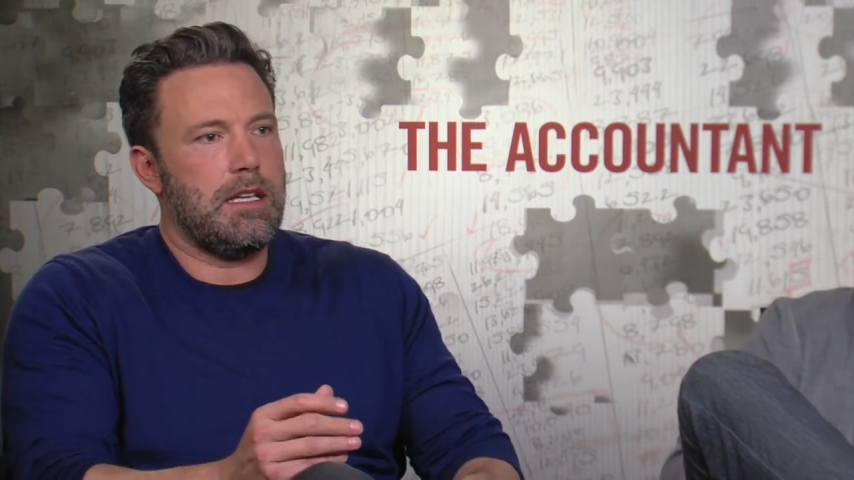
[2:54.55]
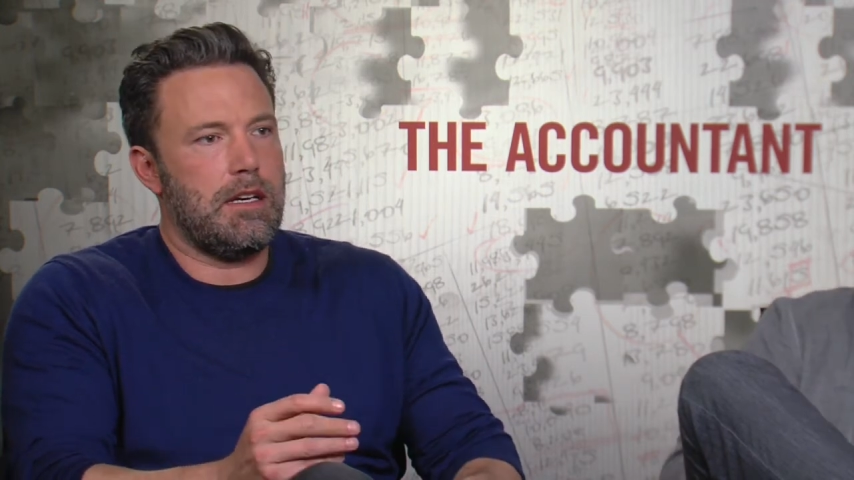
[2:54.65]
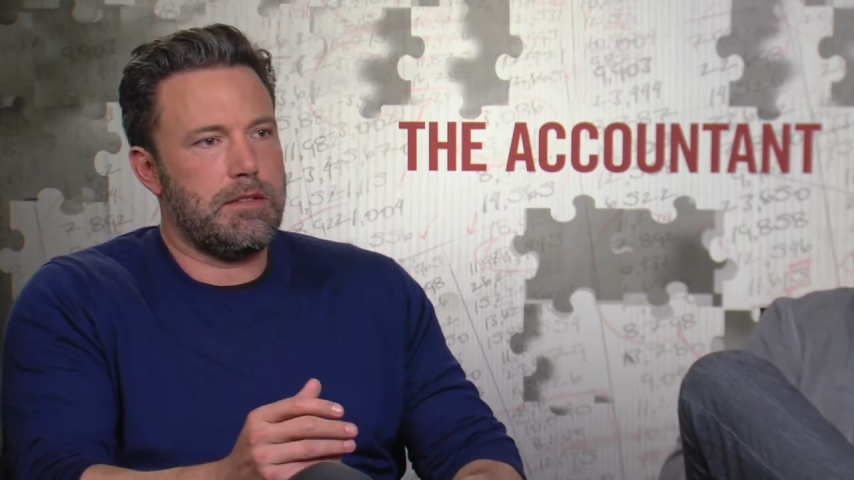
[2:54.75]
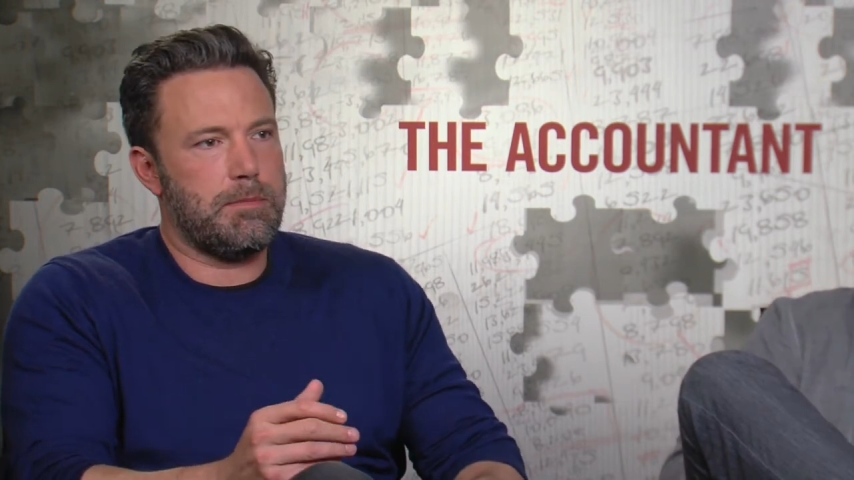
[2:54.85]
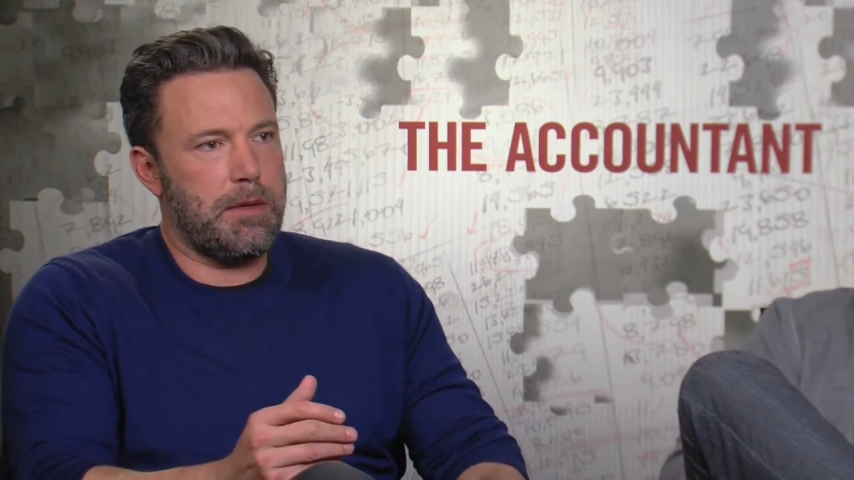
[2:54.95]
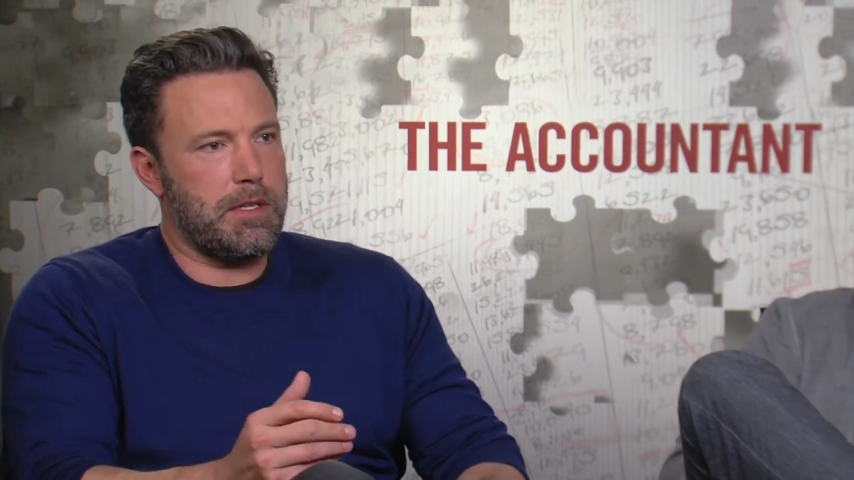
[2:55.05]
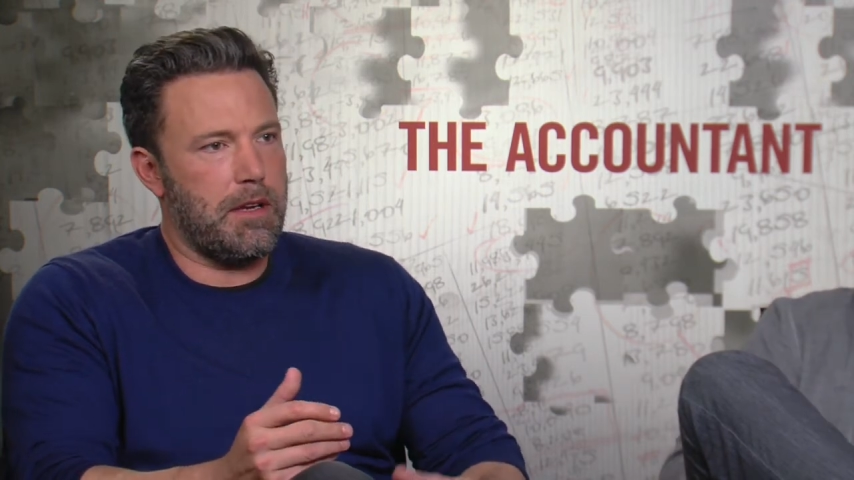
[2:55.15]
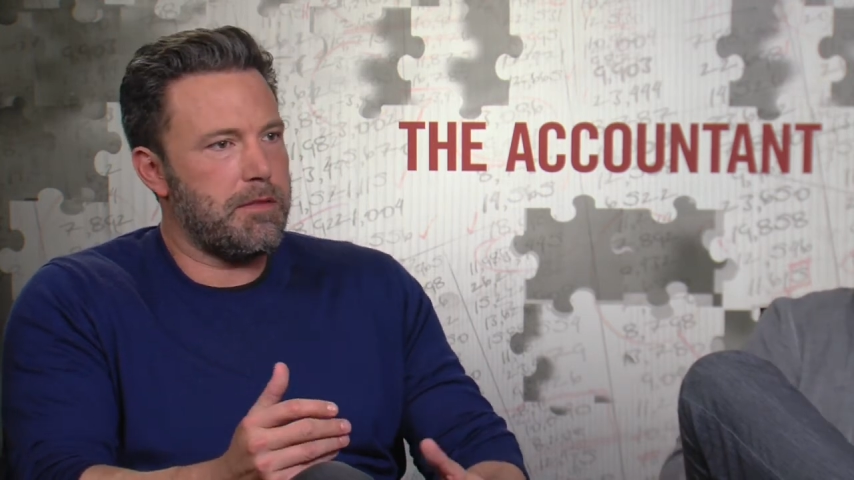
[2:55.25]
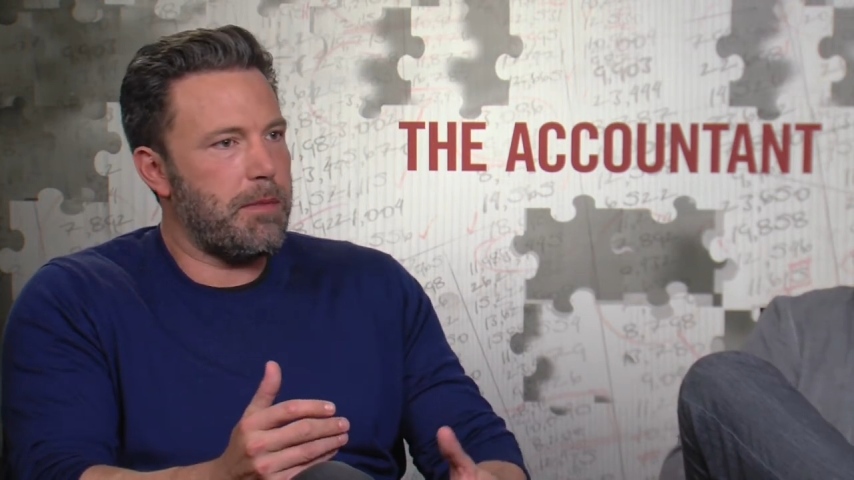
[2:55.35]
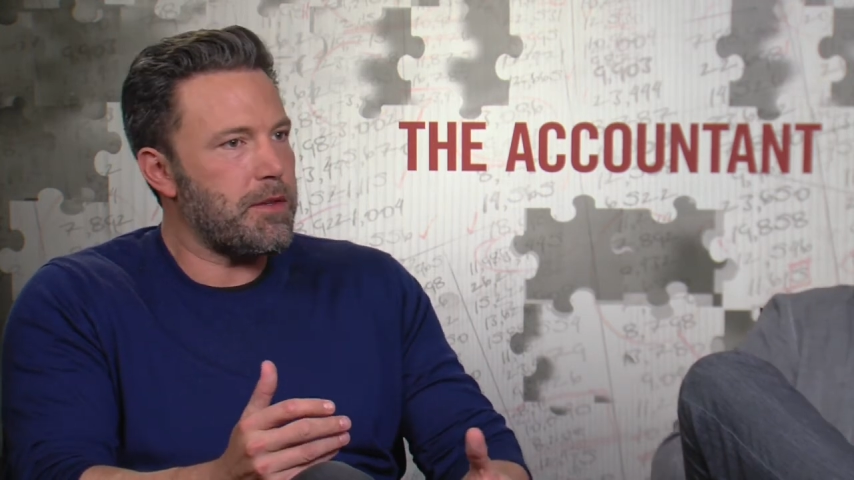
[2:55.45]
that are
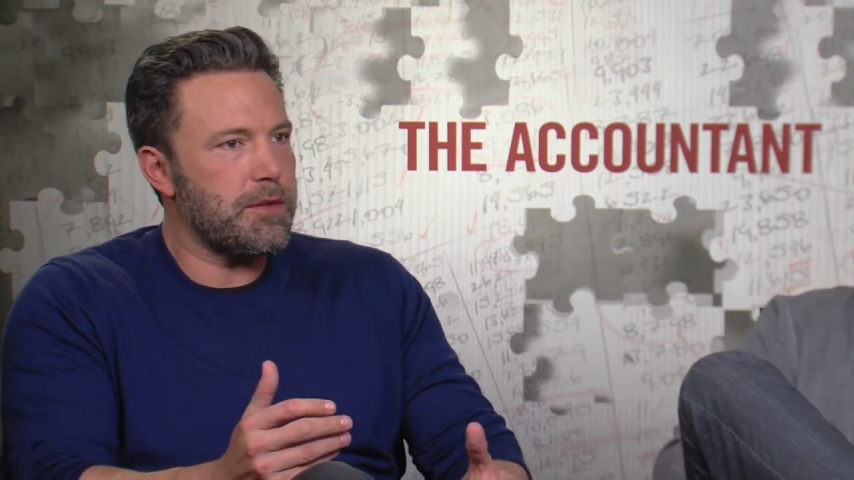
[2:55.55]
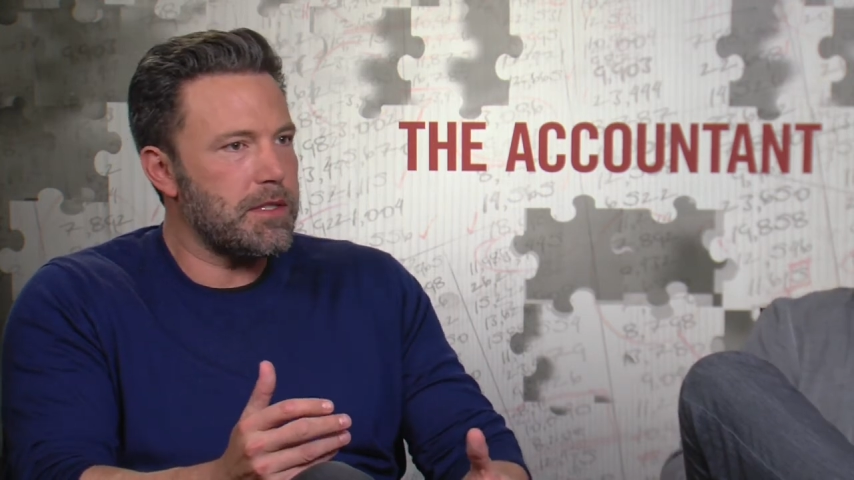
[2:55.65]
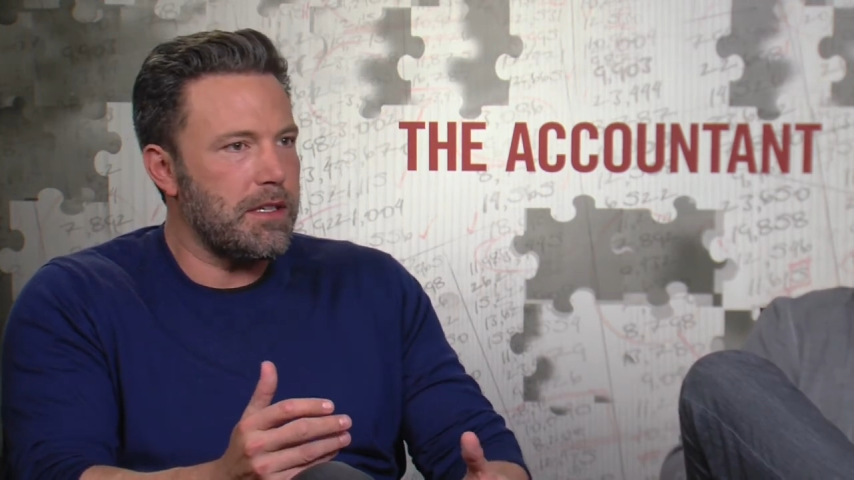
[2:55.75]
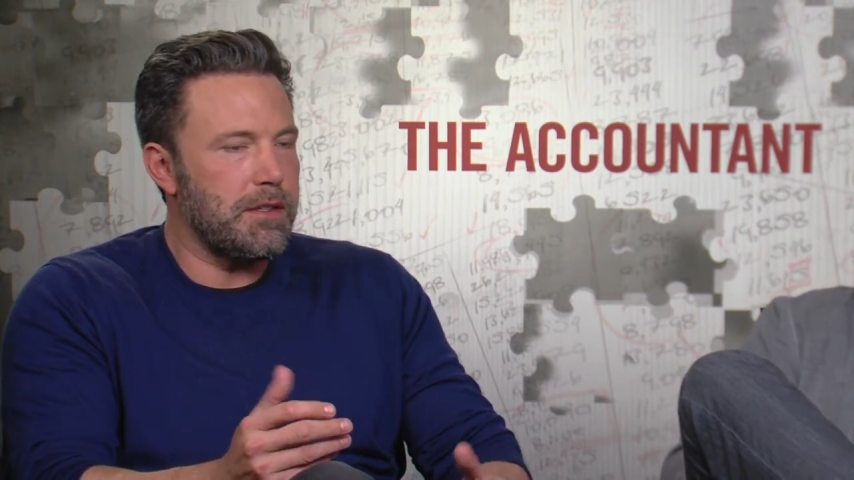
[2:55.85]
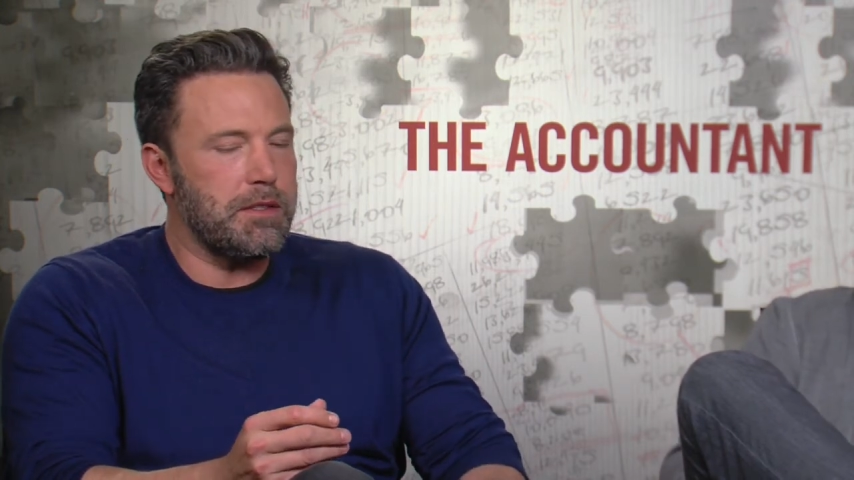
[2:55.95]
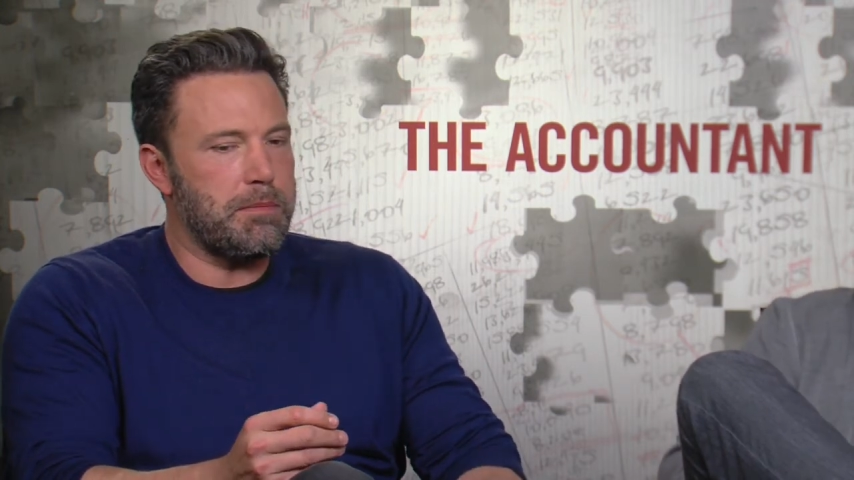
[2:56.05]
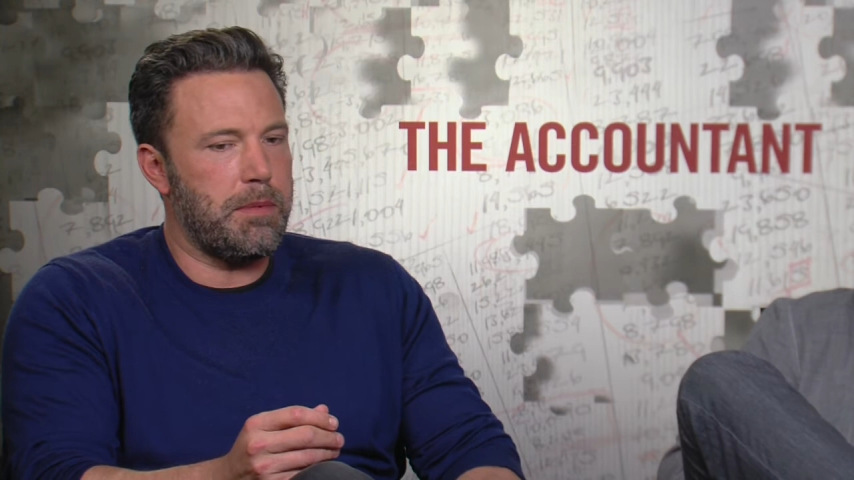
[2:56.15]
kind of special skills.